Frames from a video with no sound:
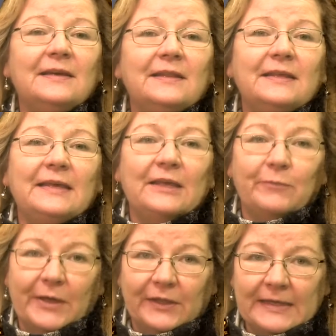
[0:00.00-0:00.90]
The
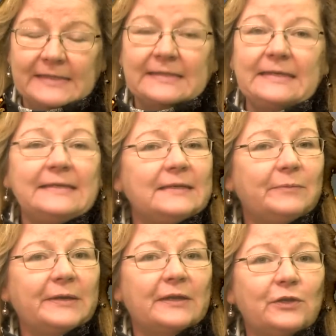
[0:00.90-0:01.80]
email is
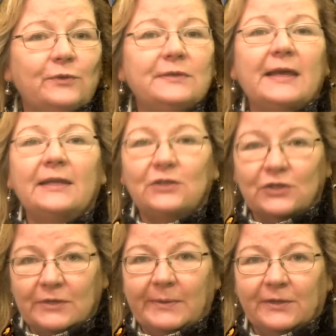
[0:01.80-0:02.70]

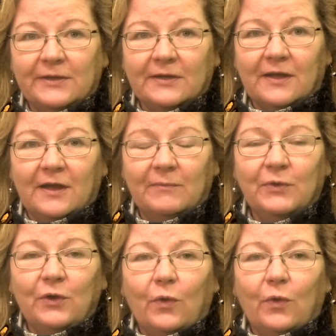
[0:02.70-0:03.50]
dcbnnews@gmail.com,